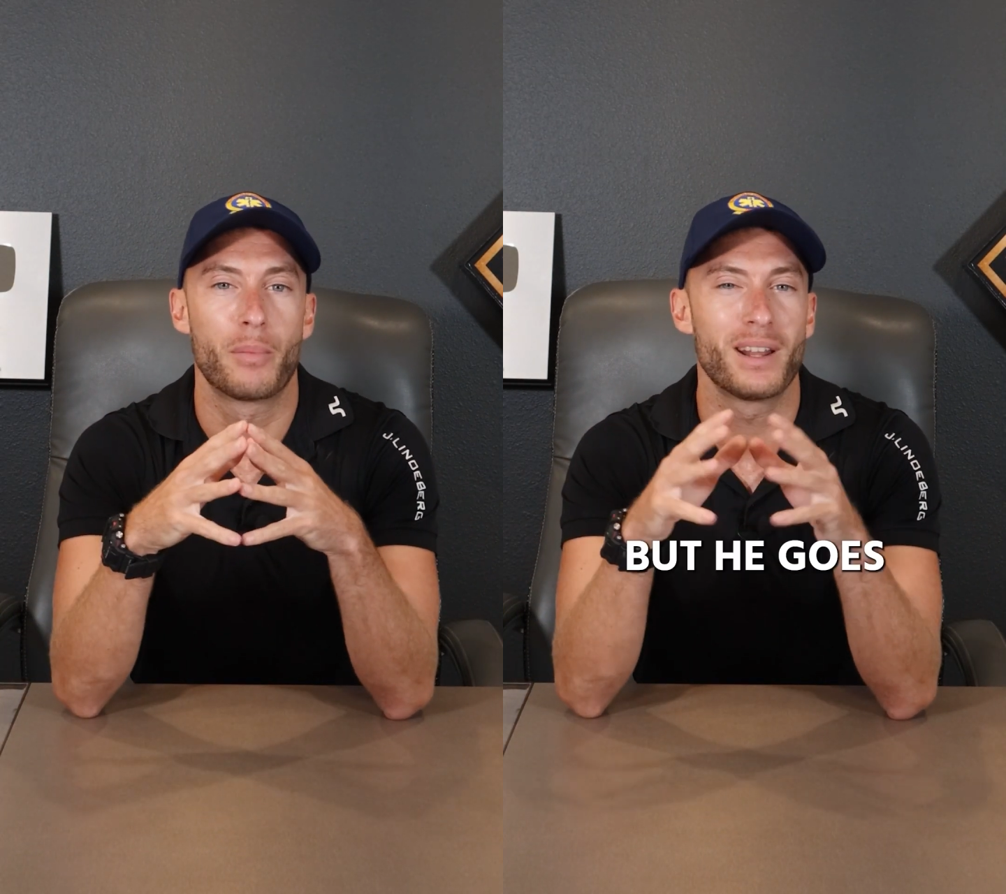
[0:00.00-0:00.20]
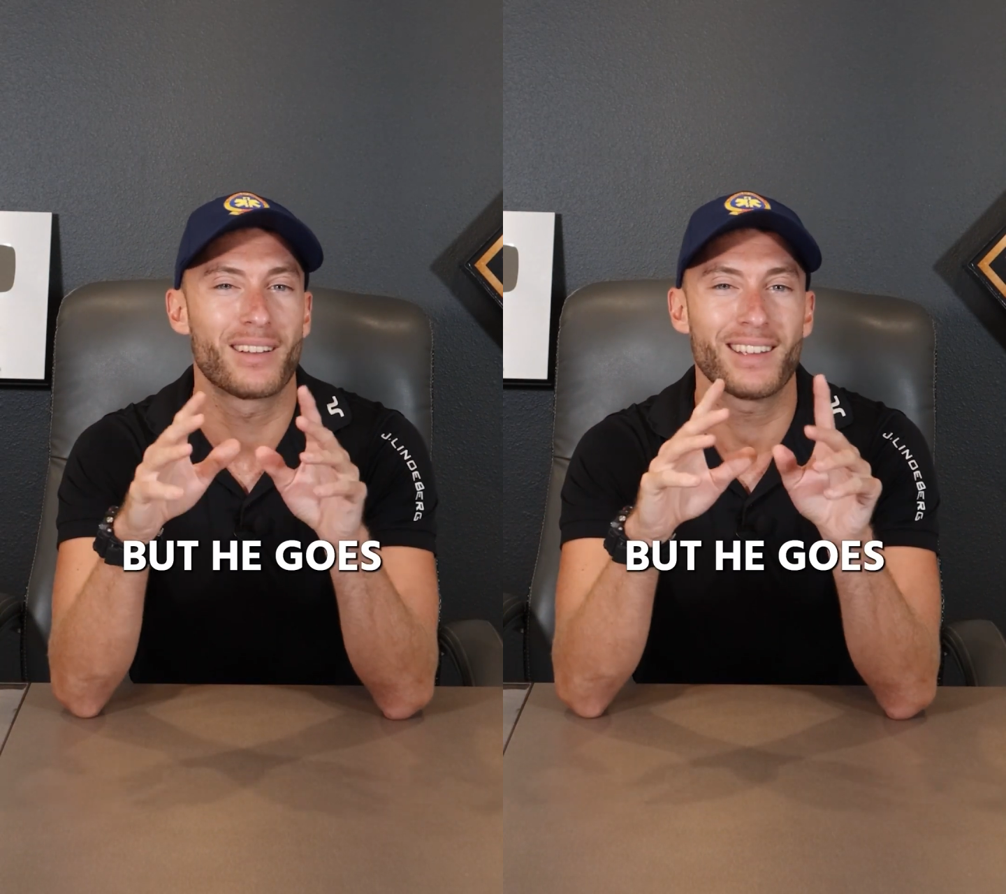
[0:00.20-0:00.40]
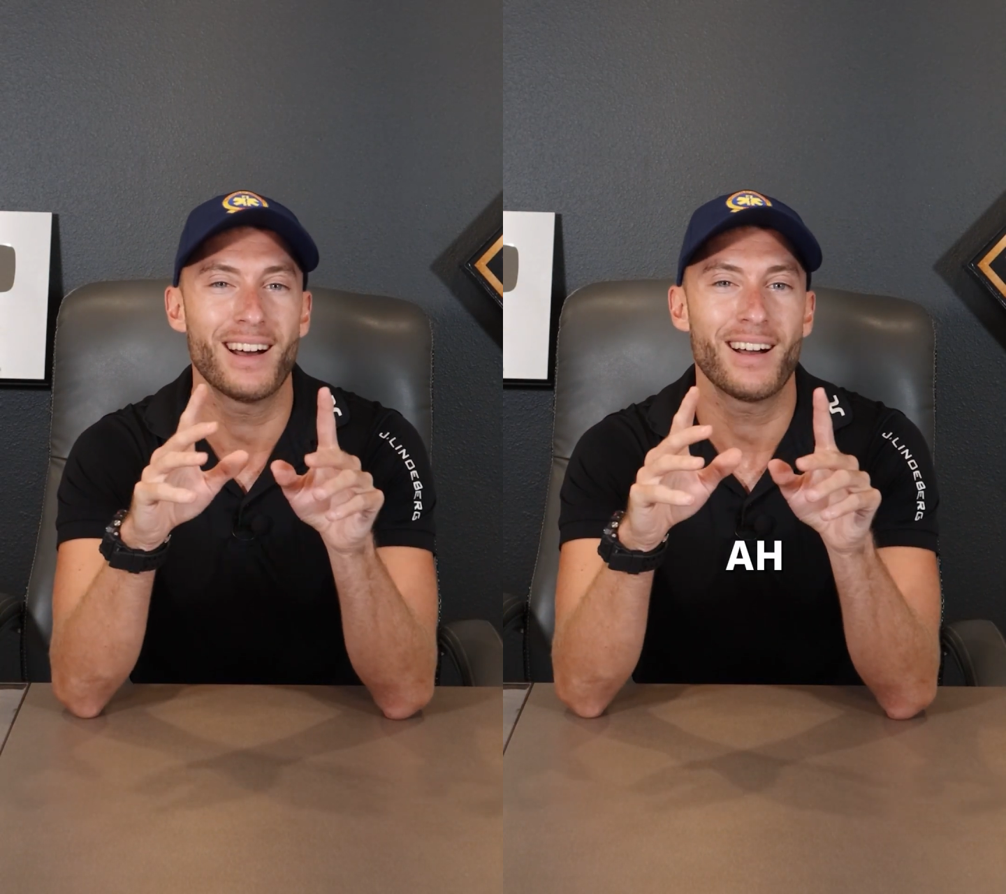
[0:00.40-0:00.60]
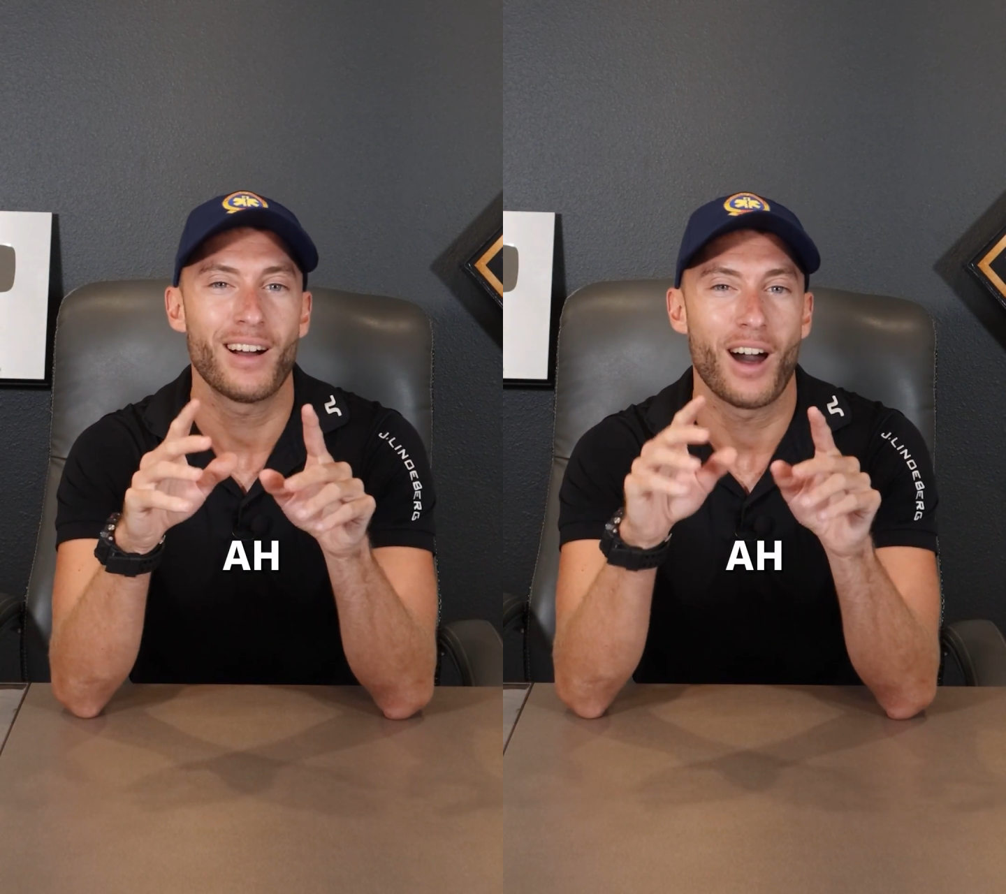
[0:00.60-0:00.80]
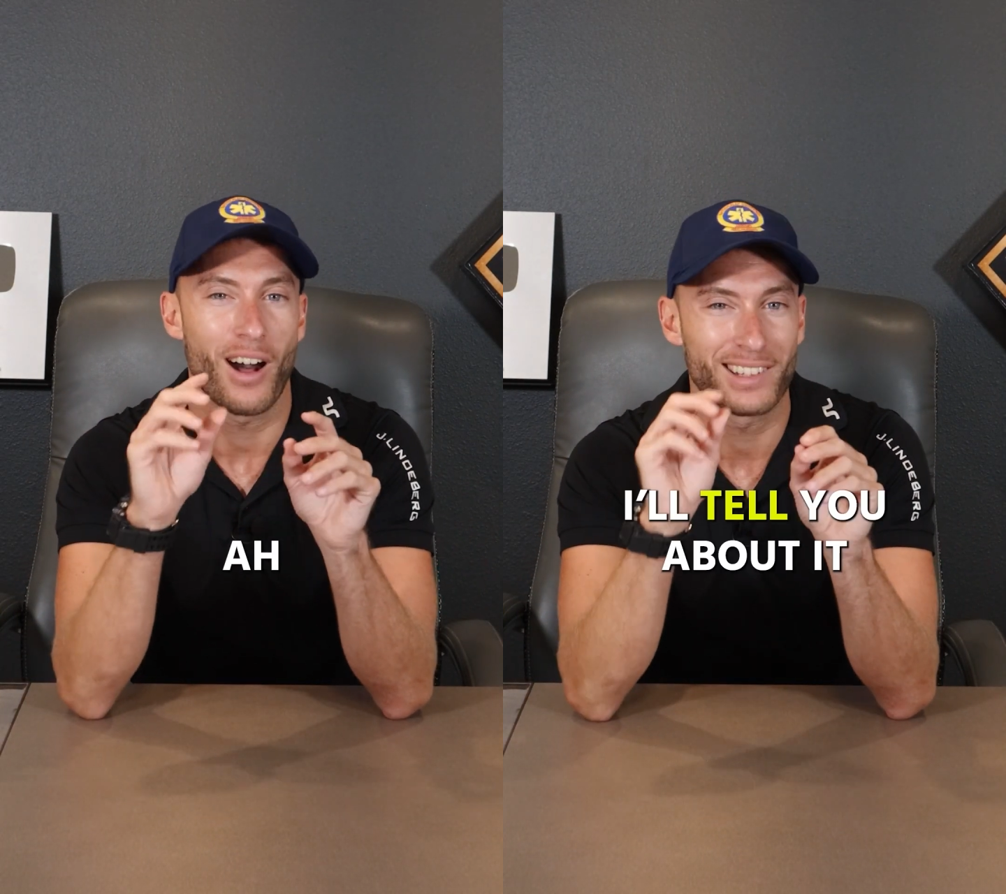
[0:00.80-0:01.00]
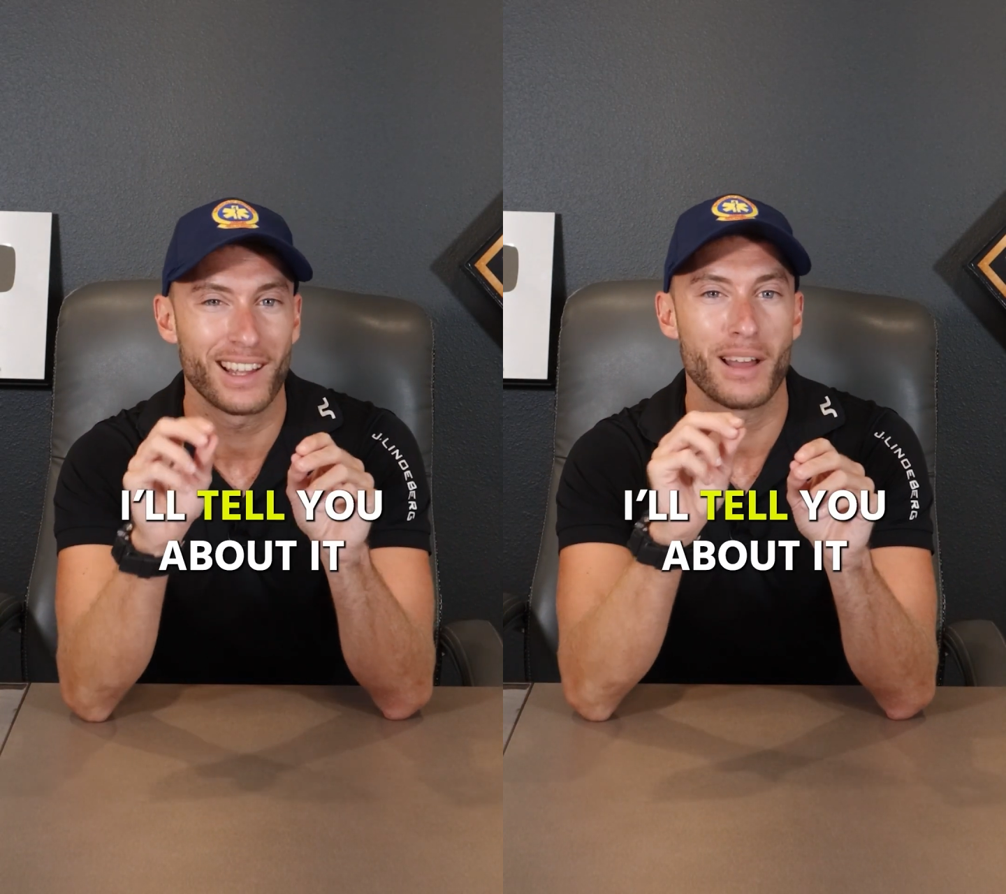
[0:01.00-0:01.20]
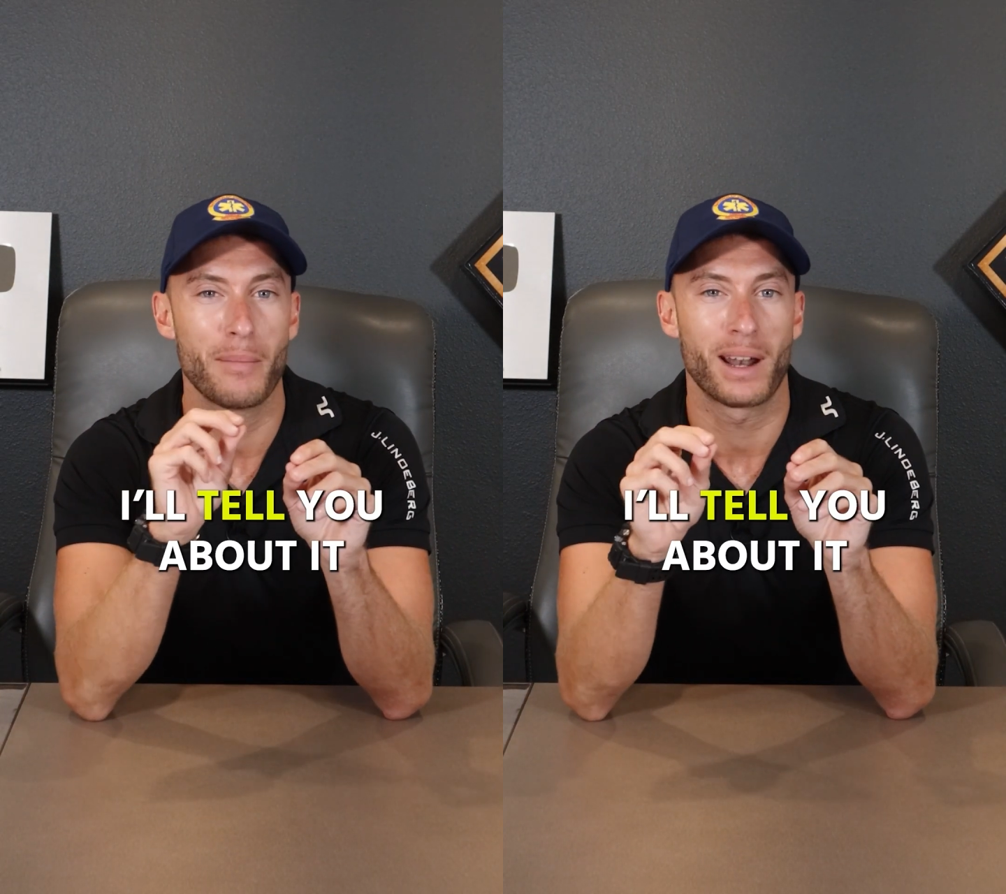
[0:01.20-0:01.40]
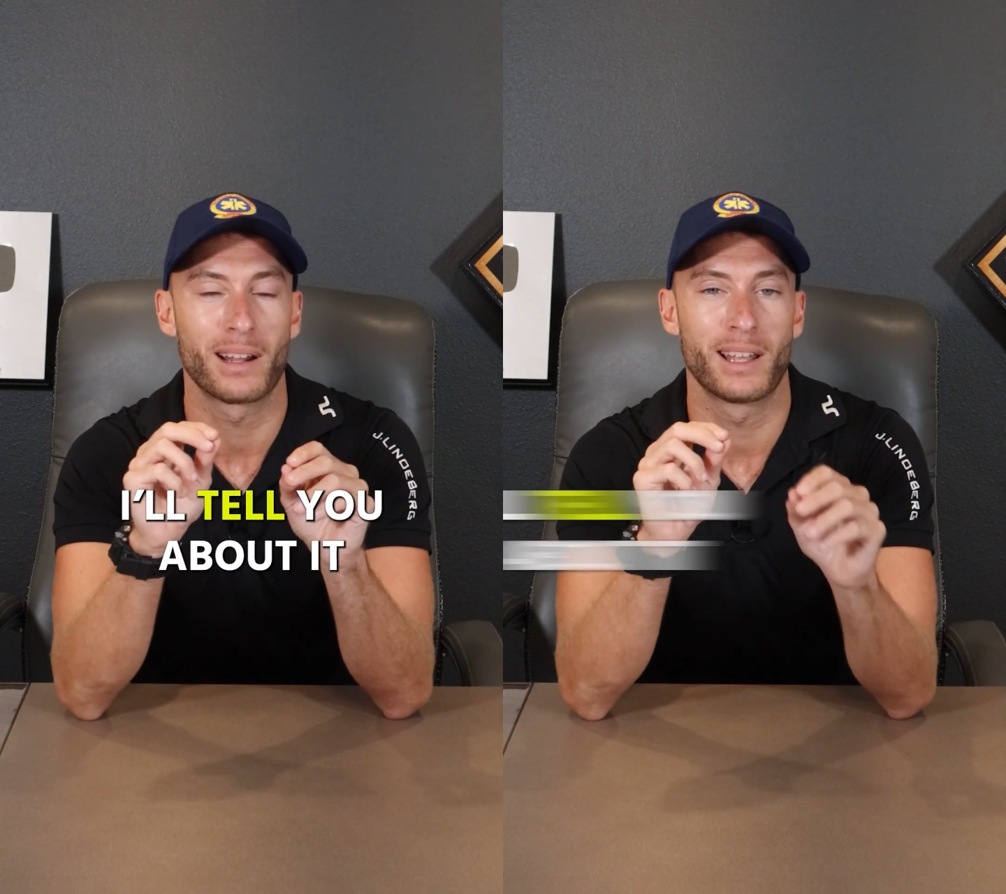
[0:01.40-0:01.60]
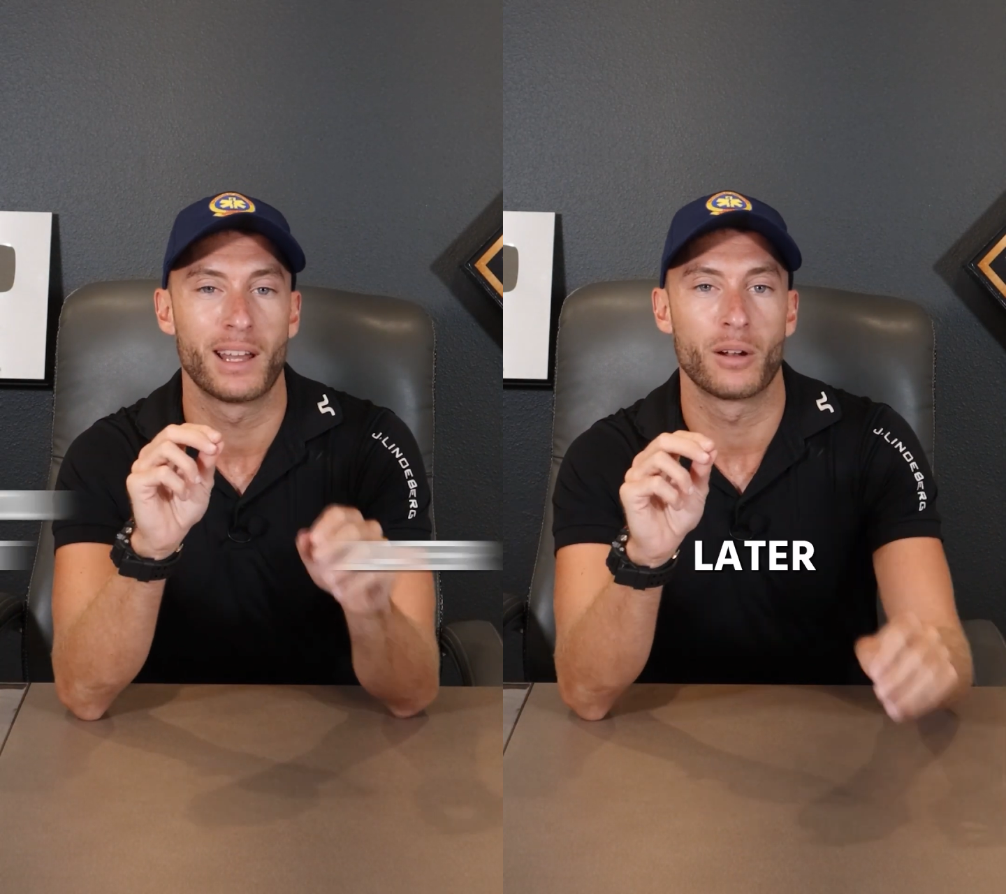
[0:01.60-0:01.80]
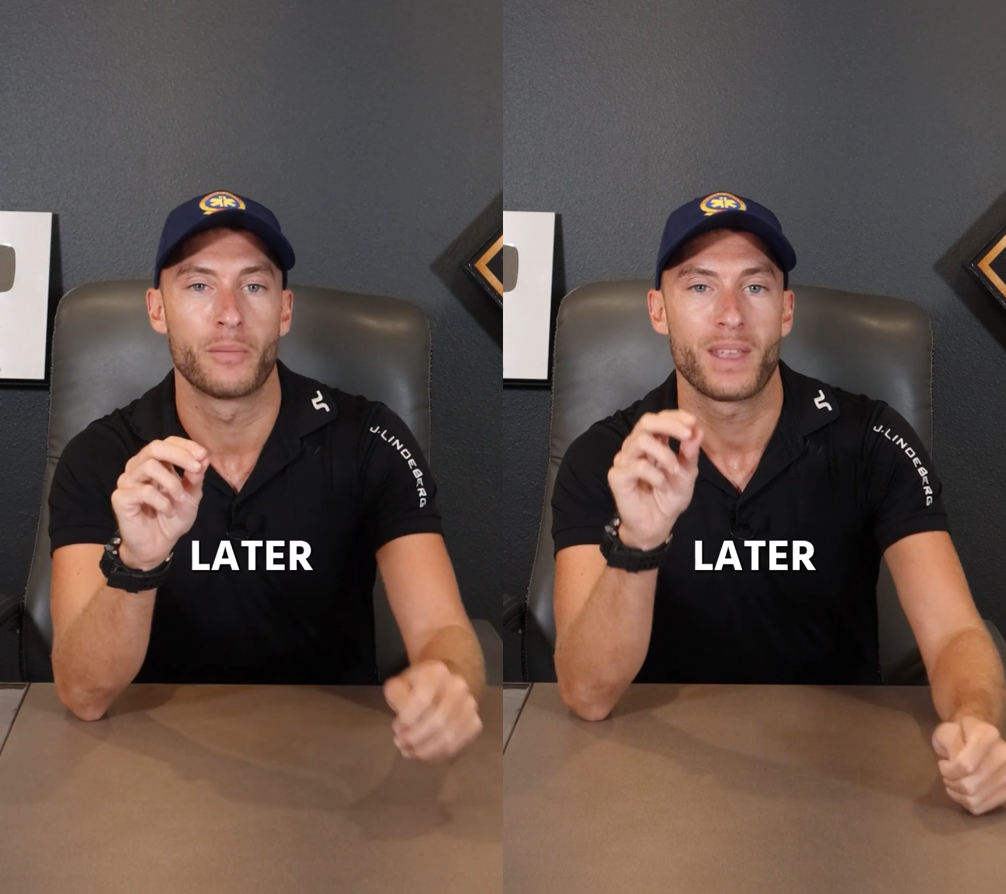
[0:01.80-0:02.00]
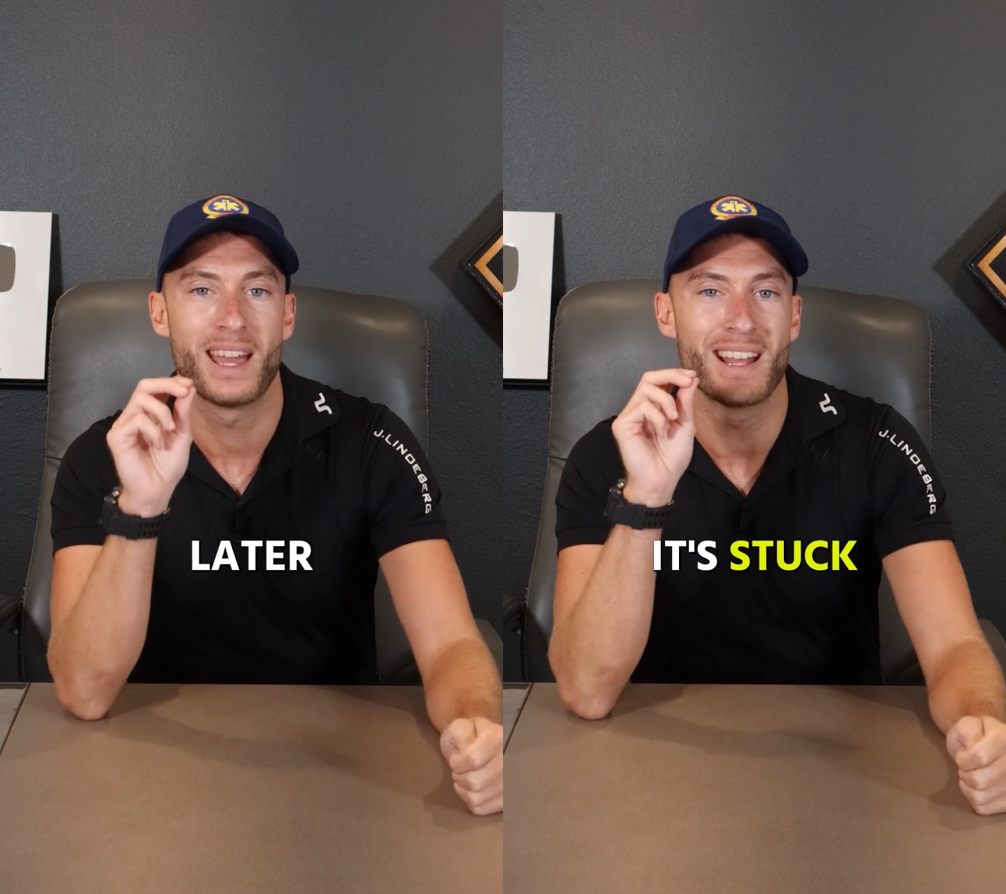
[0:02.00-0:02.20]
but he goes, ah, I'll tell you about it later.